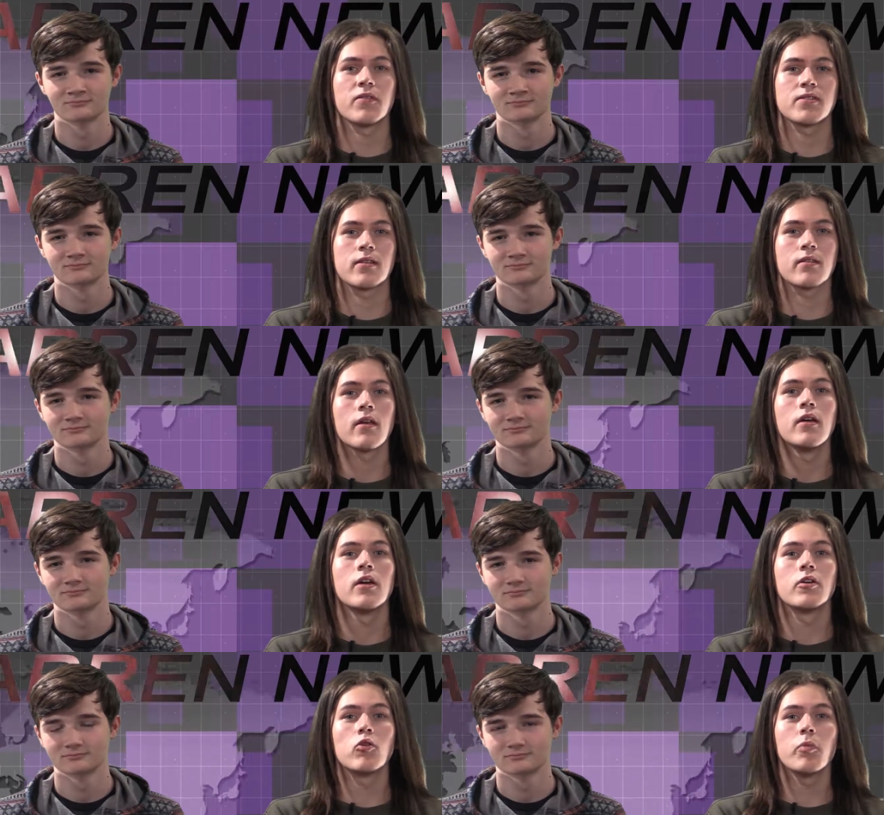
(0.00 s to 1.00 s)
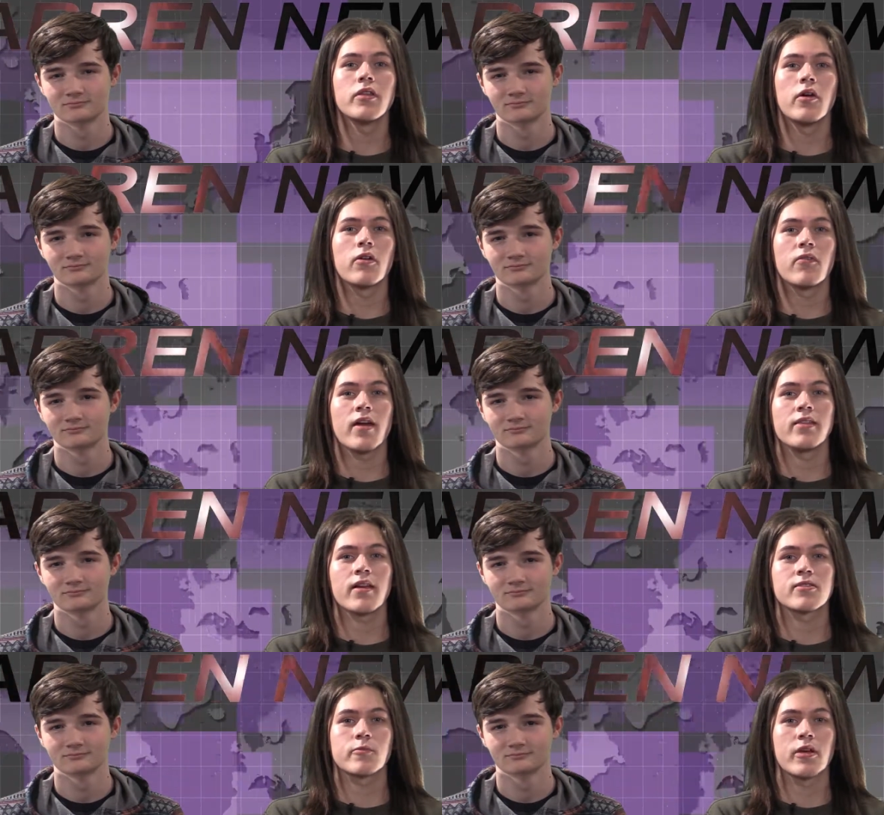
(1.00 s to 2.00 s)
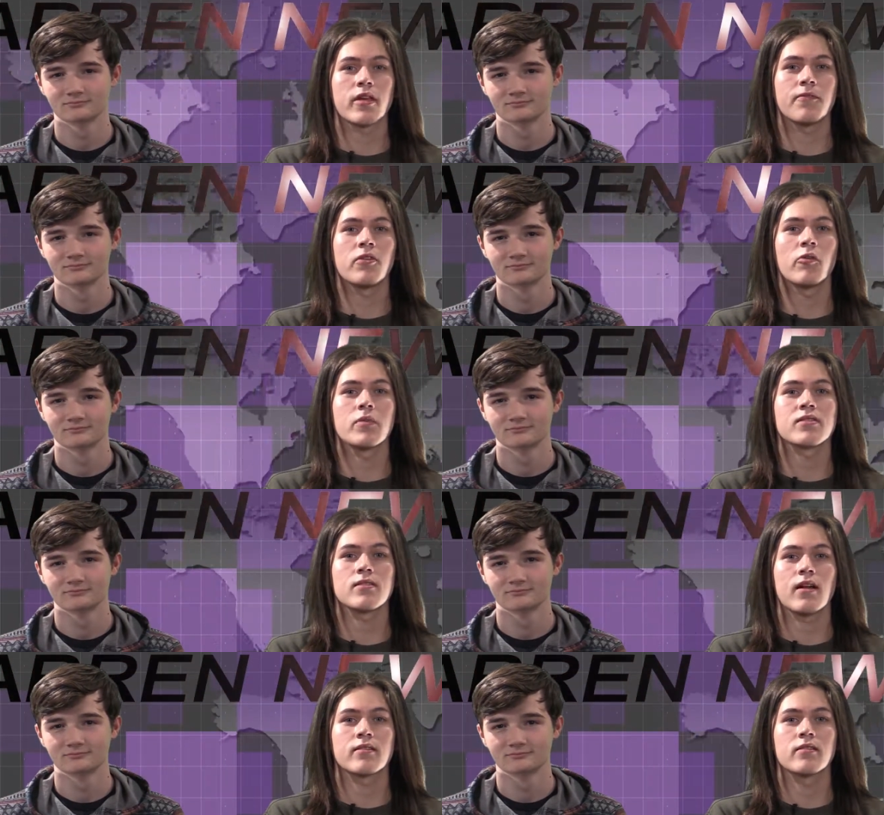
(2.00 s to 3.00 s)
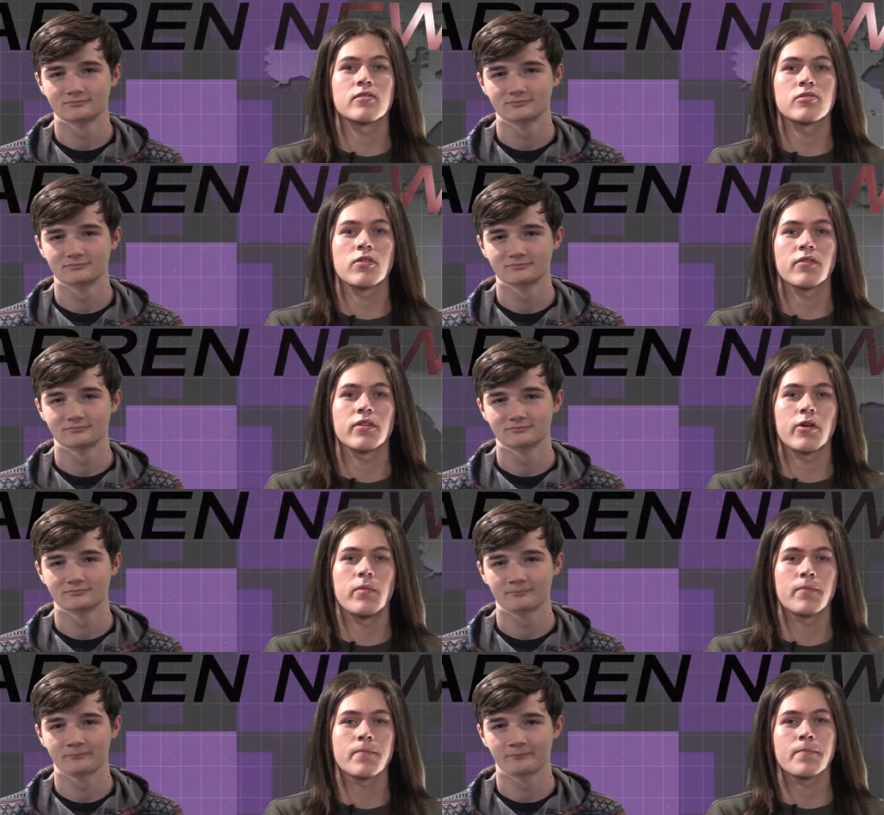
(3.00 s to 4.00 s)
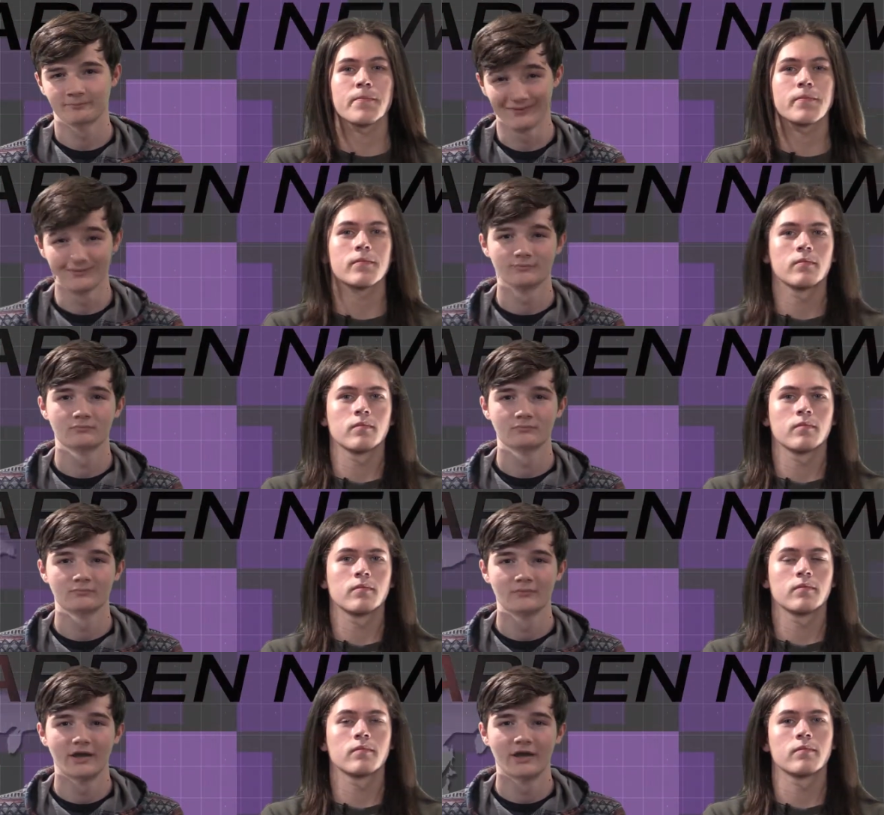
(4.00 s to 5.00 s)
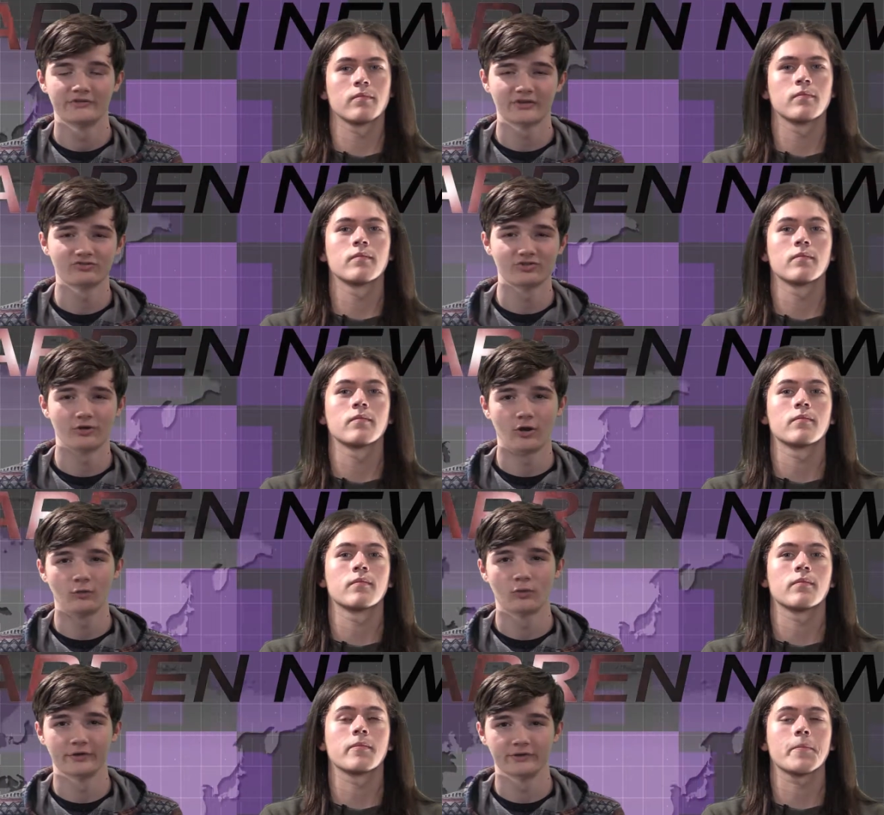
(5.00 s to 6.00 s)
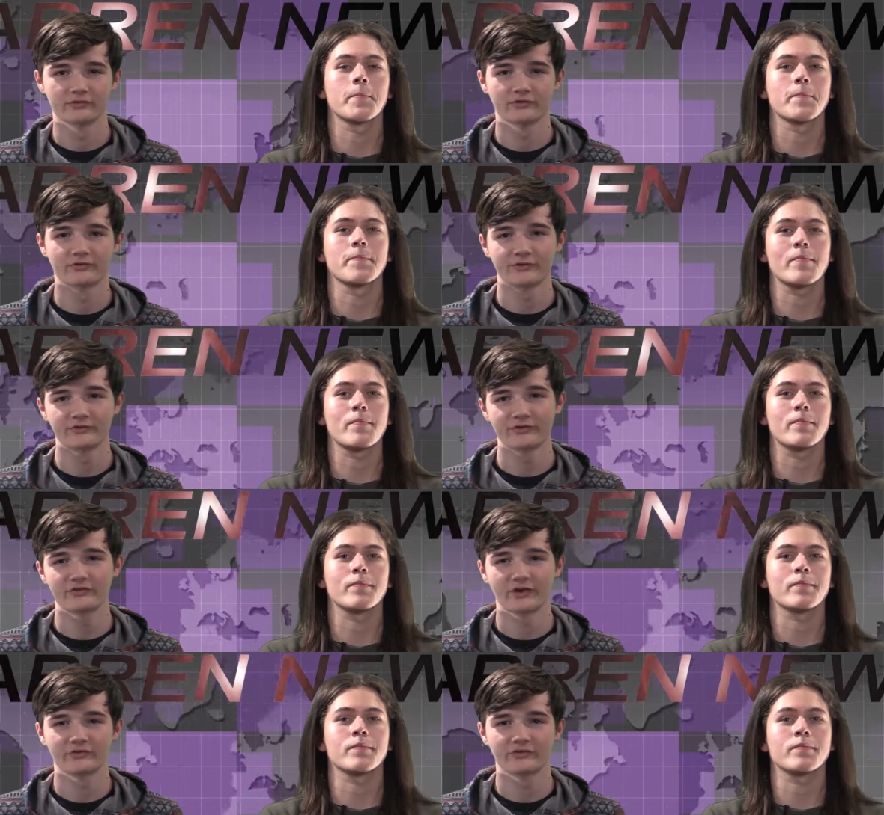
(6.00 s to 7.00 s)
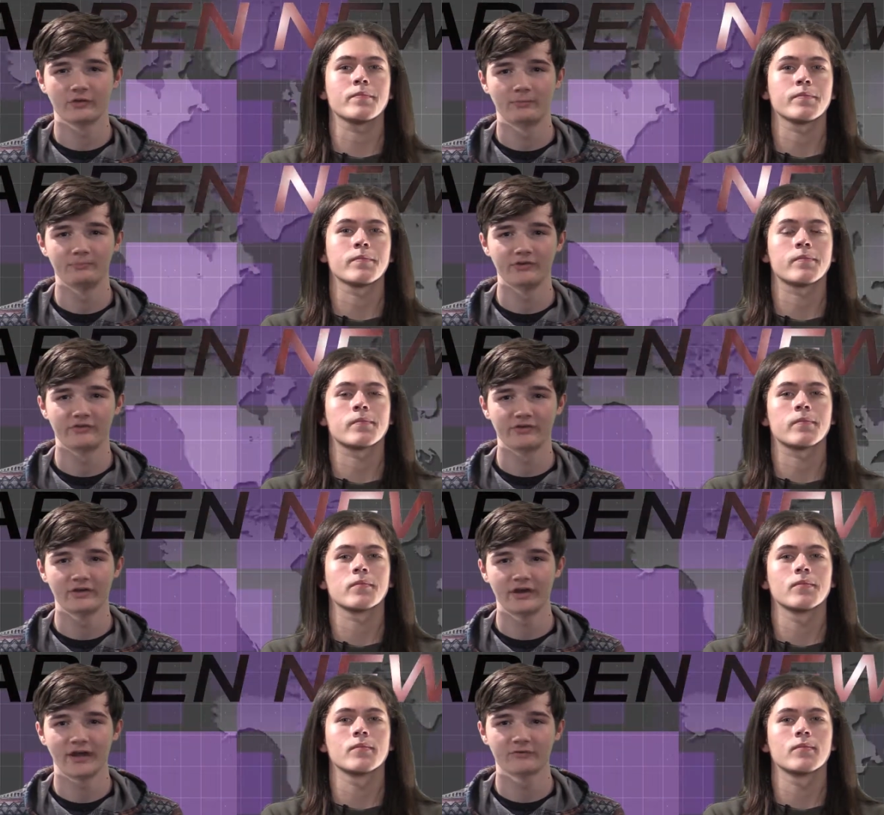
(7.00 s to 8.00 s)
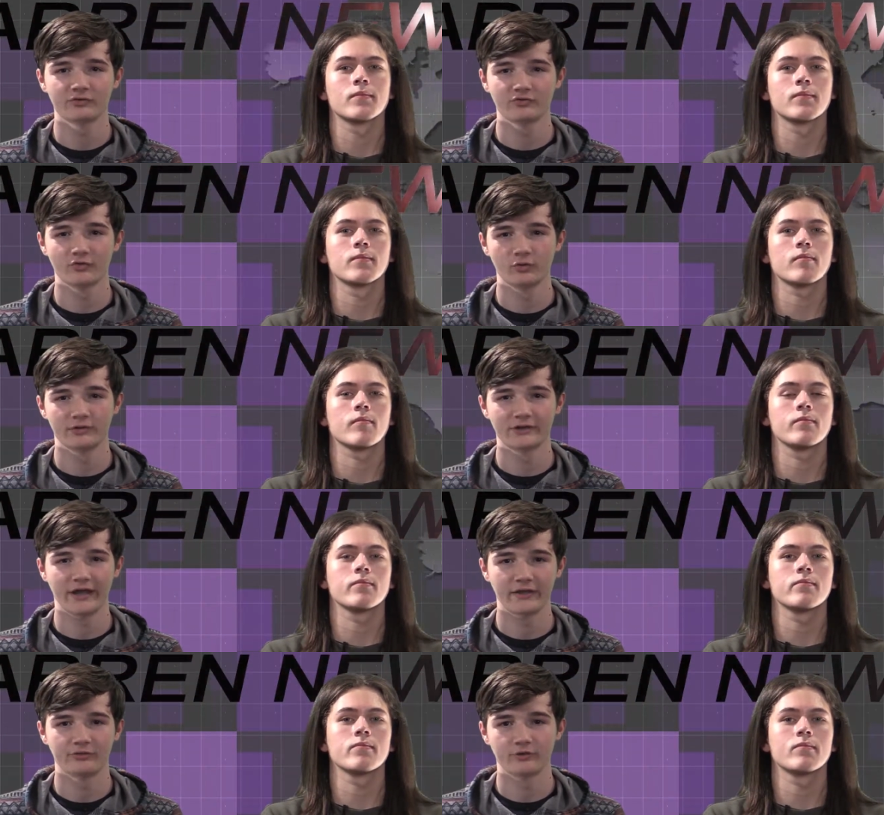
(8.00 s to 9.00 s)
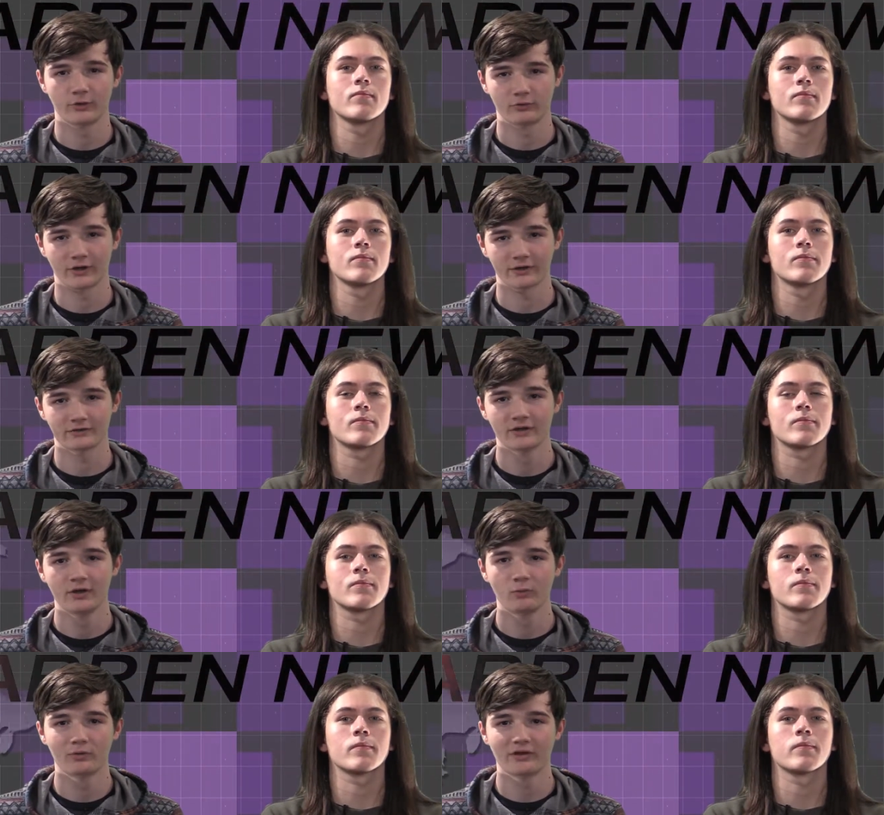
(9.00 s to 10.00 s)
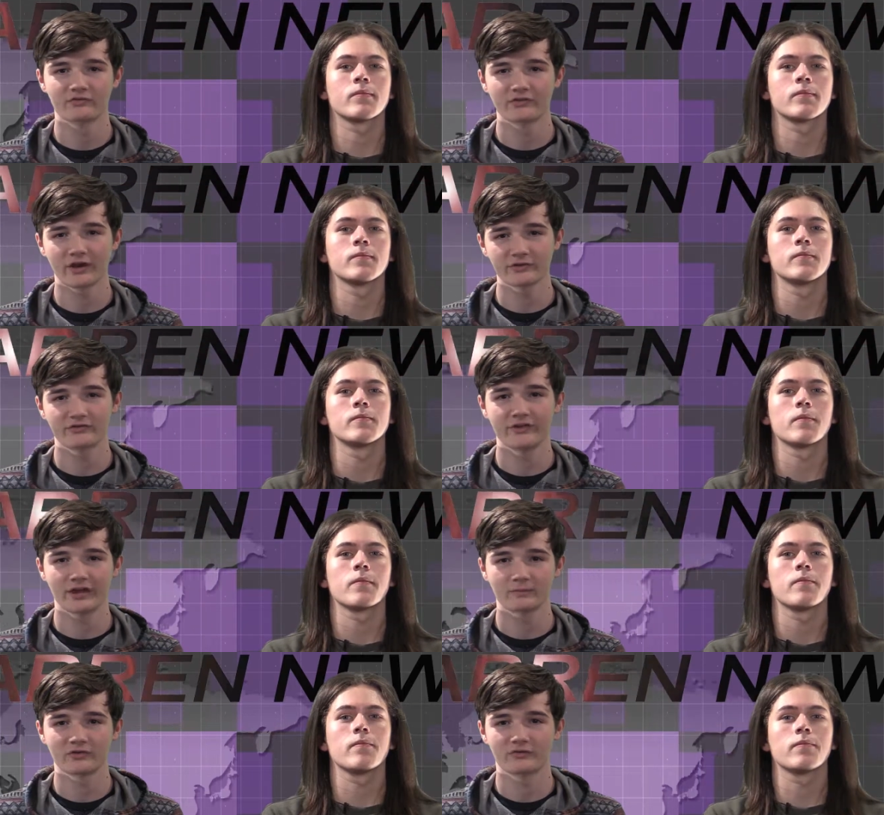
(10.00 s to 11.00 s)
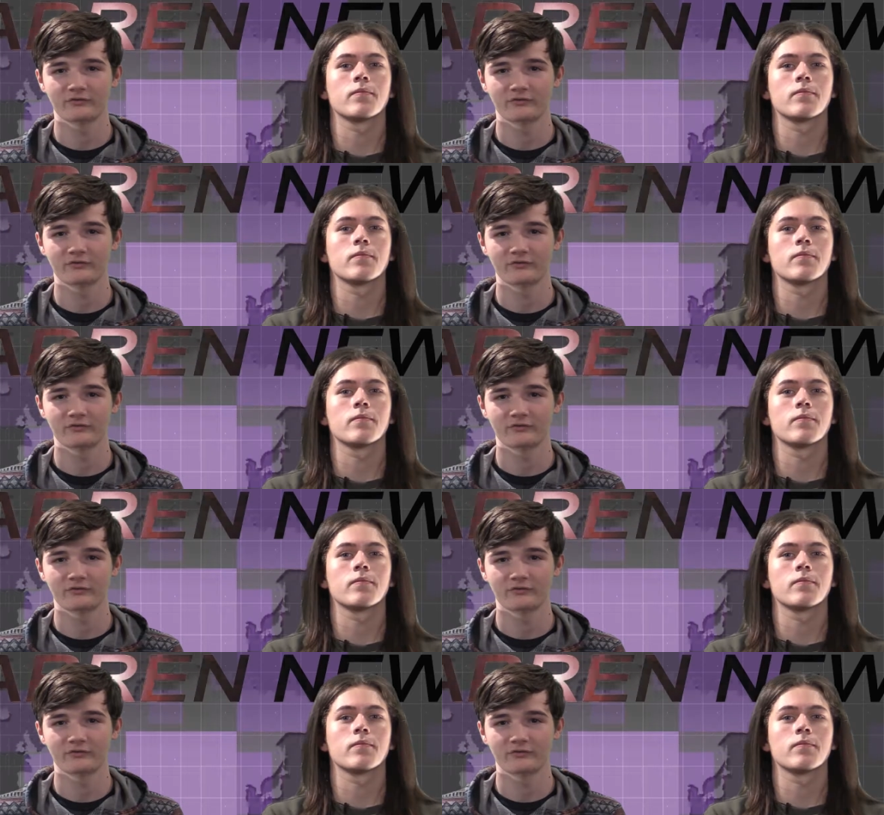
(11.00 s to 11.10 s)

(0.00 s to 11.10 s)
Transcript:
Speaker 1: 15th. You will be notified next week if you have been selected to serve on the committee. Attention
Speaker 2: all warriors. Forensic Science Club meets today after school in A309. We will have snacks, games, and a